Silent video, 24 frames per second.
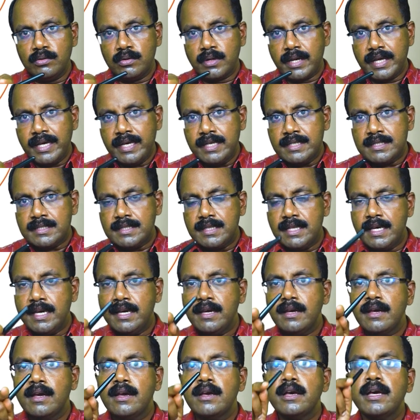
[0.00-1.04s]
reach
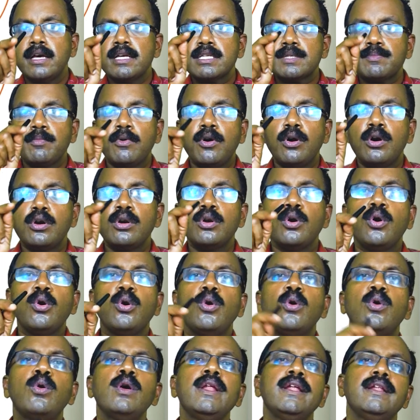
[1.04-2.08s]
a small
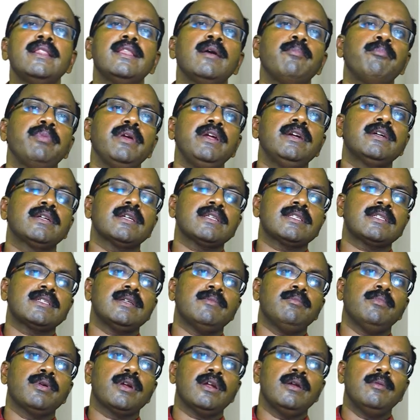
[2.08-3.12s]
hole in the petrous
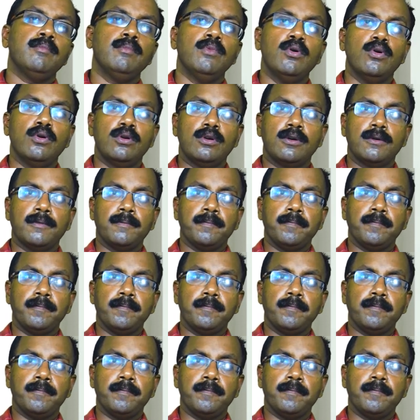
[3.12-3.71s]
temporal bone,